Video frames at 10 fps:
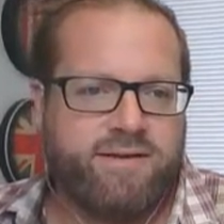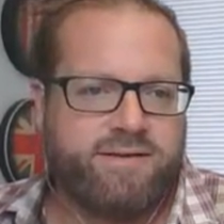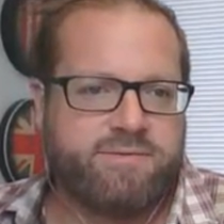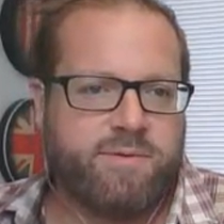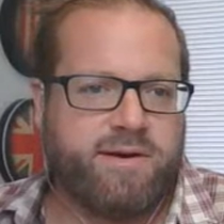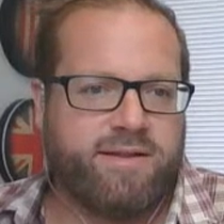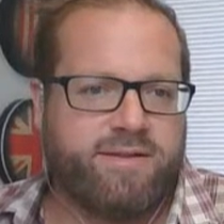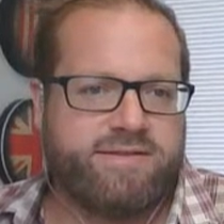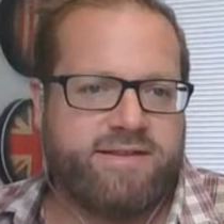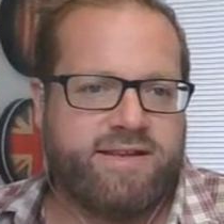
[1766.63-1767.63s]
as well
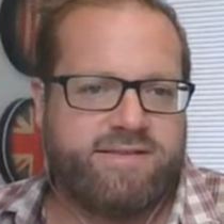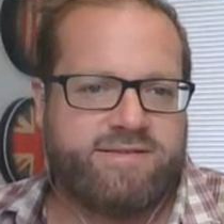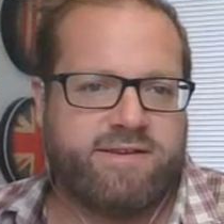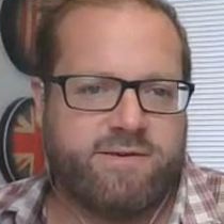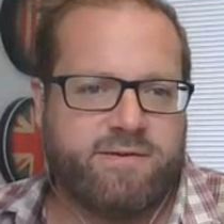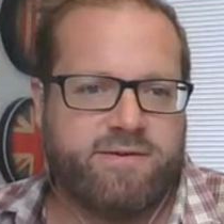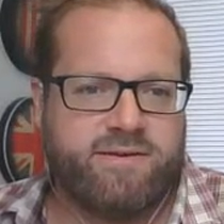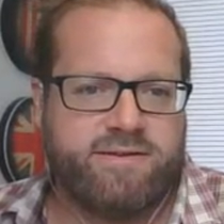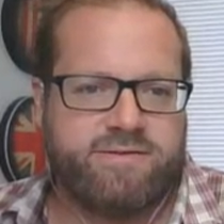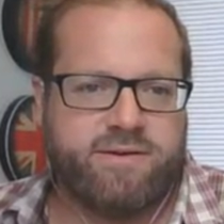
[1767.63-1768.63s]
these days. So
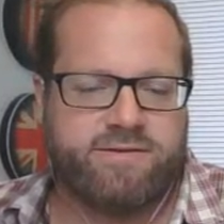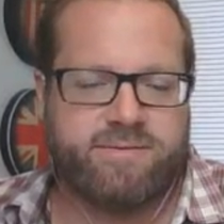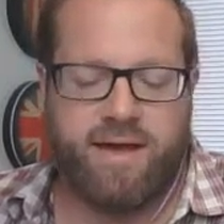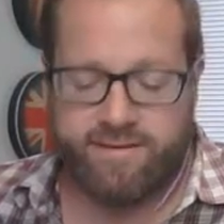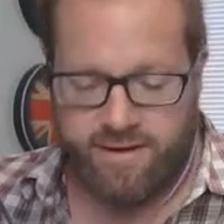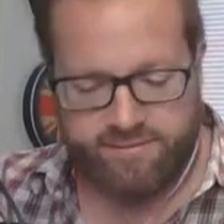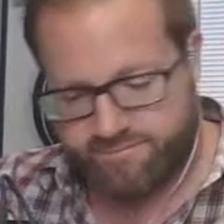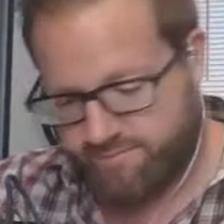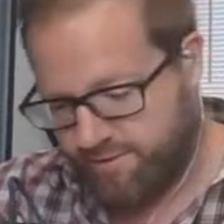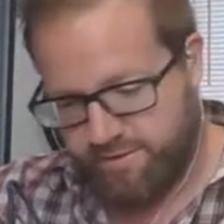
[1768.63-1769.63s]
it's awesome. And
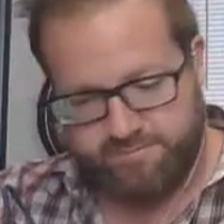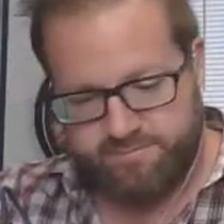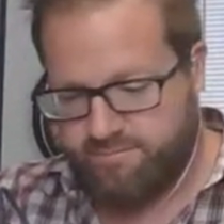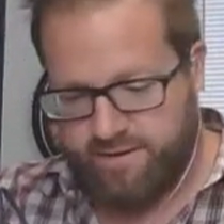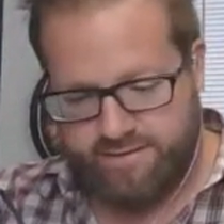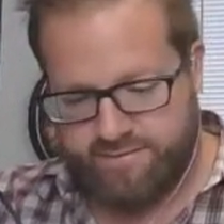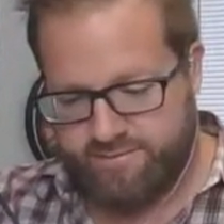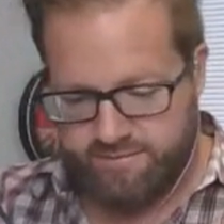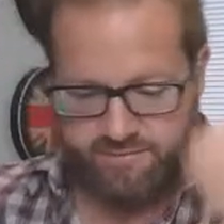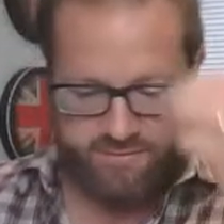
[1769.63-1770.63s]

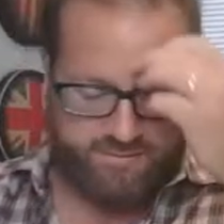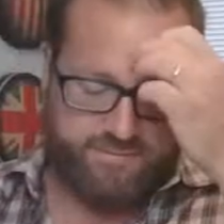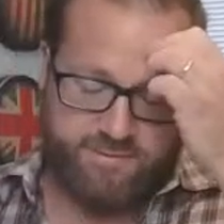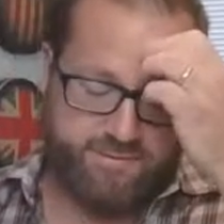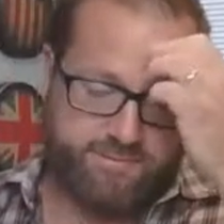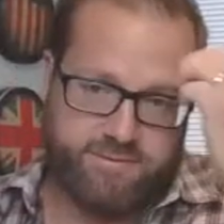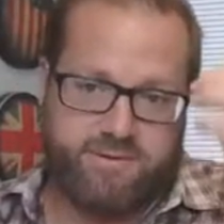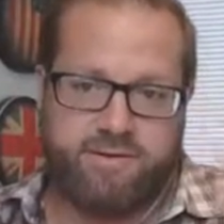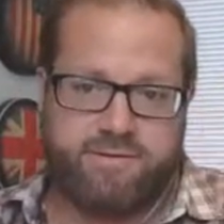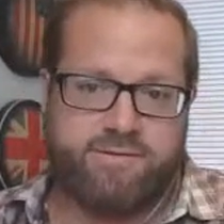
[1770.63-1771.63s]
to
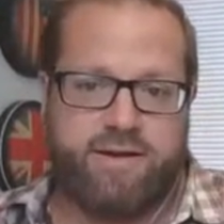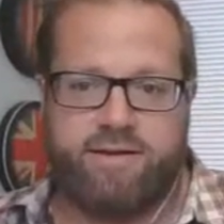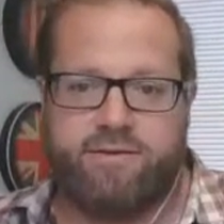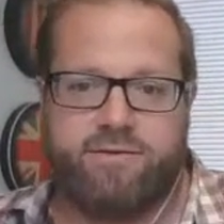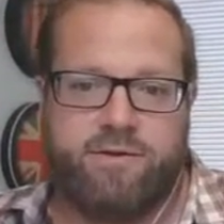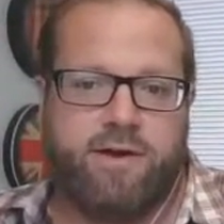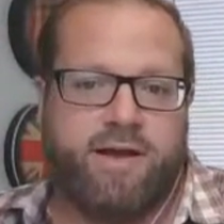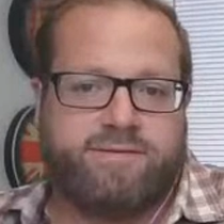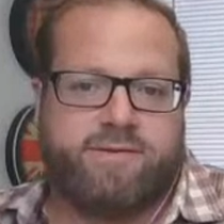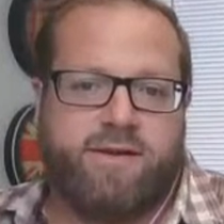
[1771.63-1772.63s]
Terry's credit and to you
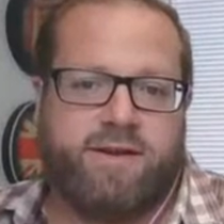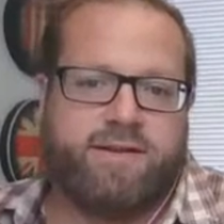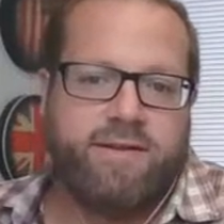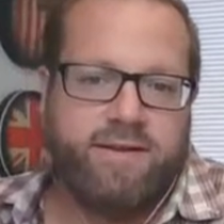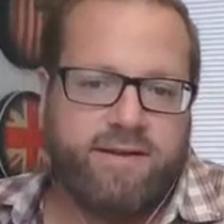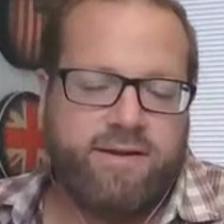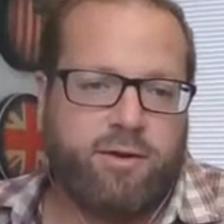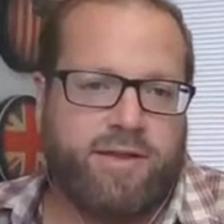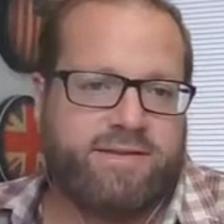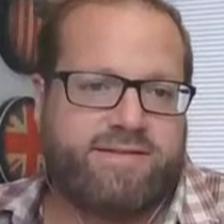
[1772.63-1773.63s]
guys' credit, your
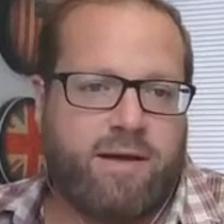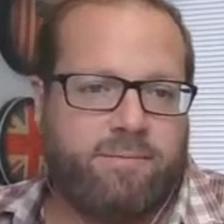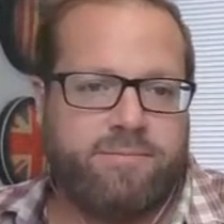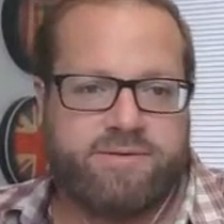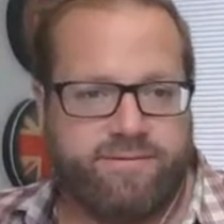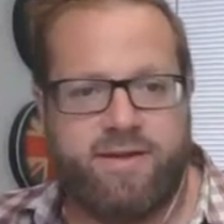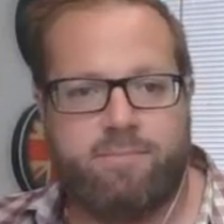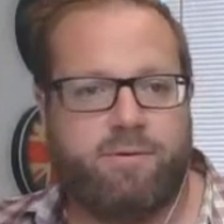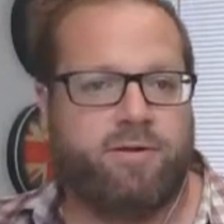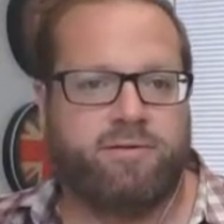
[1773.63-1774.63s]
latest album is
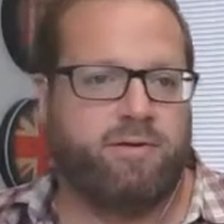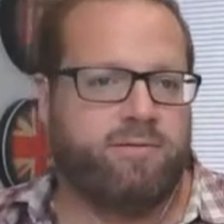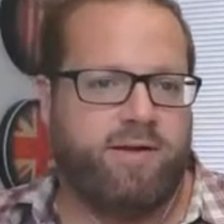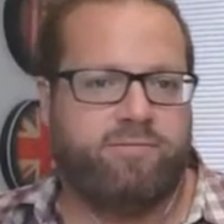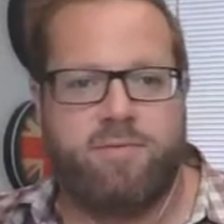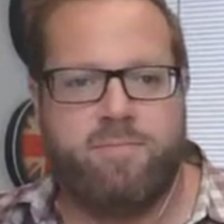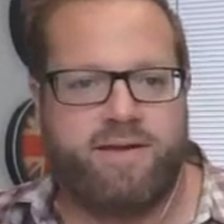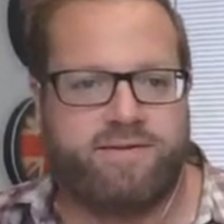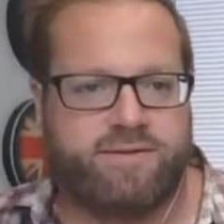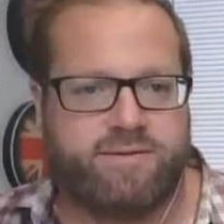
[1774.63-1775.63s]
available on every
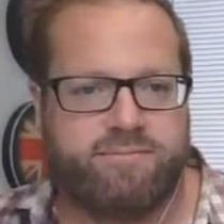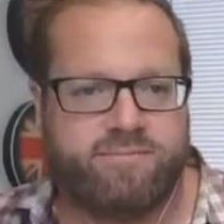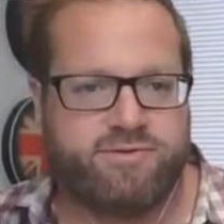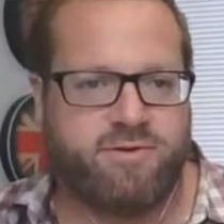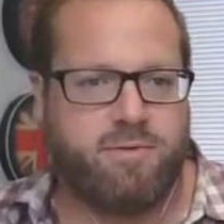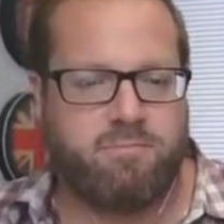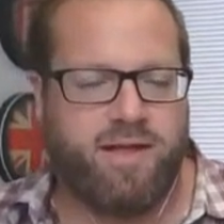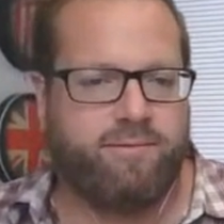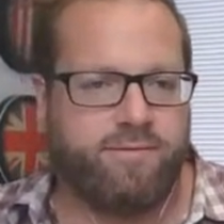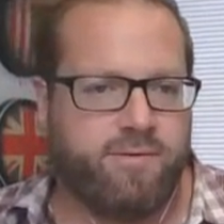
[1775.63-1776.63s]
major streaming
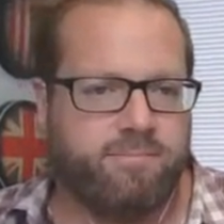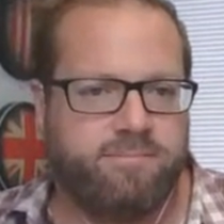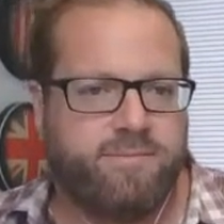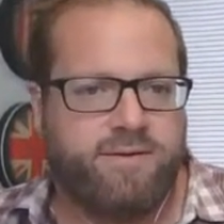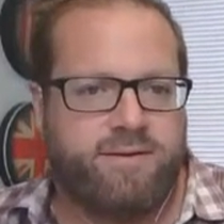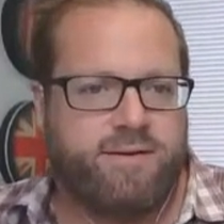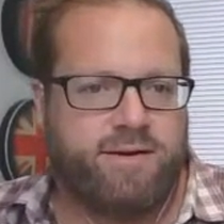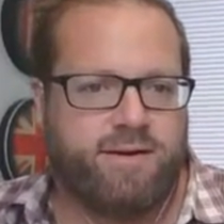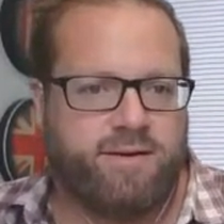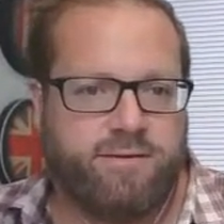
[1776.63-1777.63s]
platform
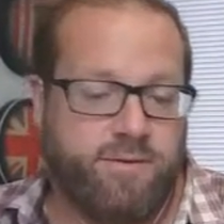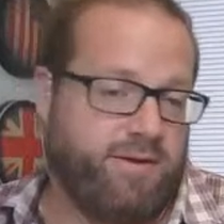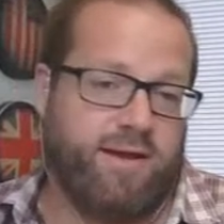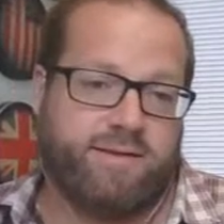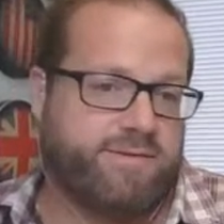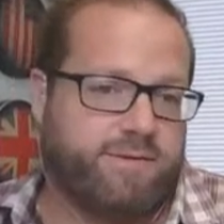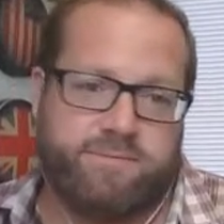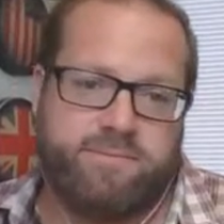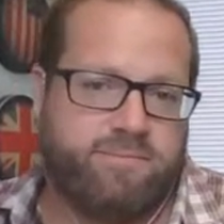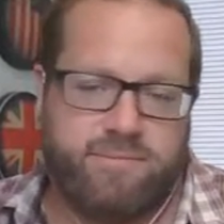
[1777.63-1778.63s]
that we can get. So
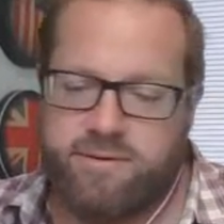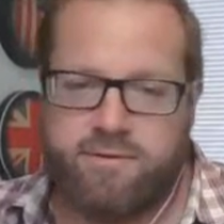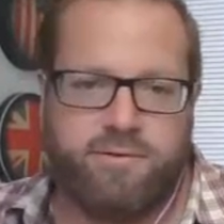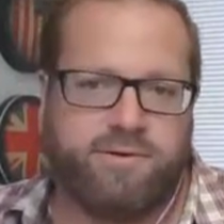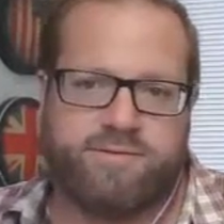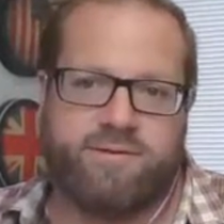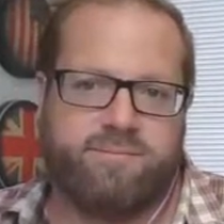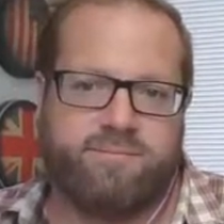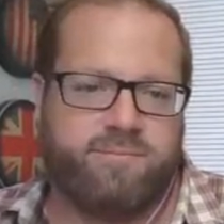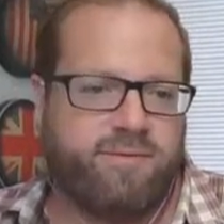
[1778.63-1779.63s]
kudos to
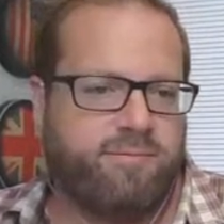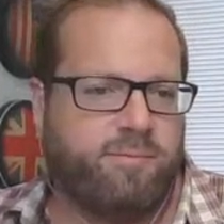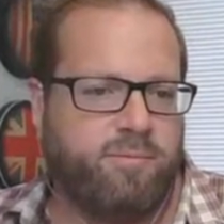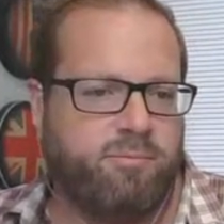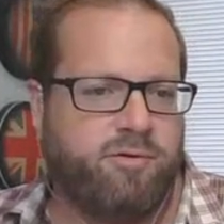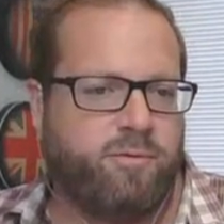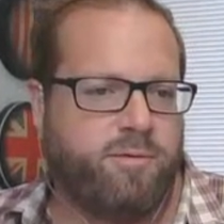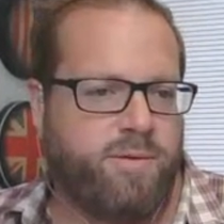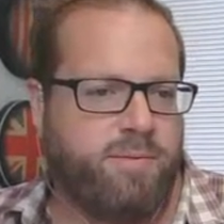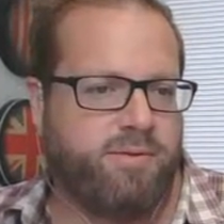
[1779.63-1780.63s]
them. Move where
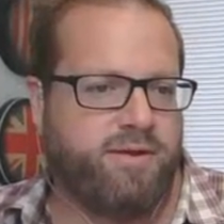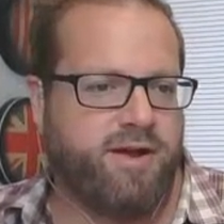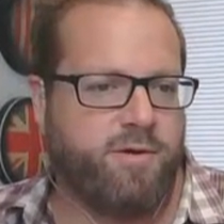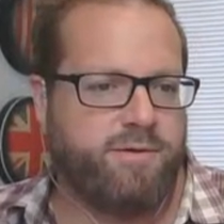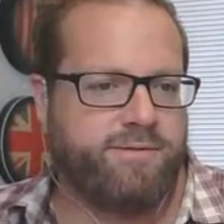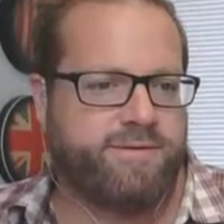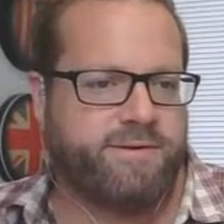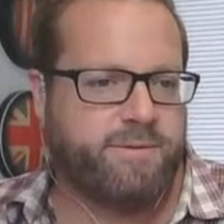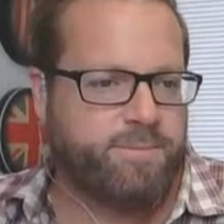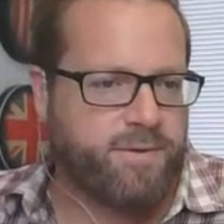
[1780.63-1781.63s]
people are going. So